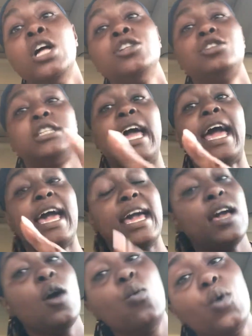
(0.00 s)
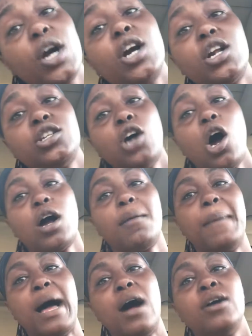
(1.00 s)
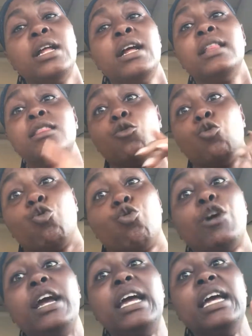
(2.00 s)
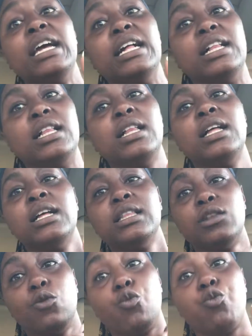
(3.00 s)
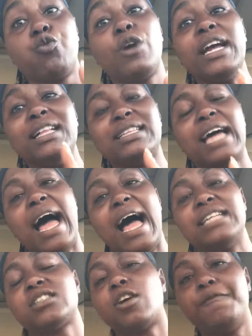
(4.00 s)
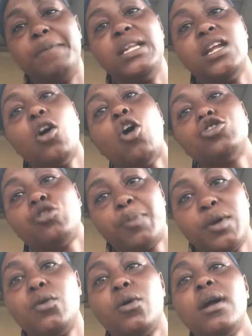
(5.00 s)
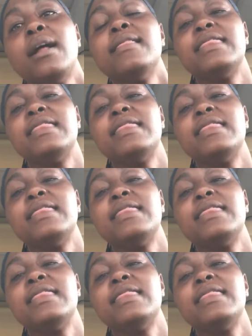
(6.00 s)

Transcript: Today, we're going to talk about the real task of being an entrepreneur.